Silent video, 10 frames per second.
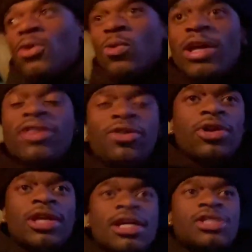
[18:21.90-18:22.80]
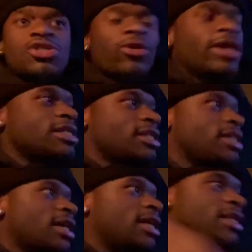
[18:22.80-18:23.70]
the width on it is
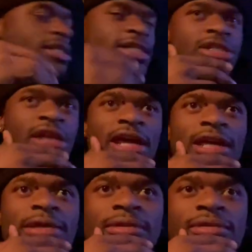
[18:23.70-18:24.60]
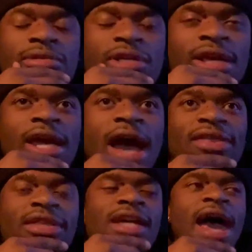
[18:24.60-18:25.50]
crazy and it's just like, yeah, I
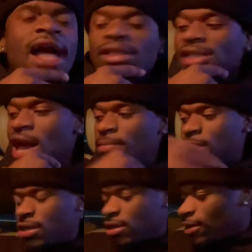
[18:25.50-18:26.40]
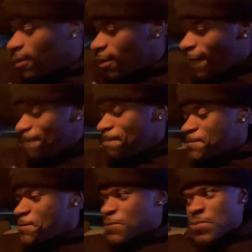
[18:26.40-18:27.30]
think actually I'm a
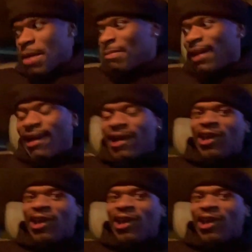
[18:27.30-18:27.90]
I might gotta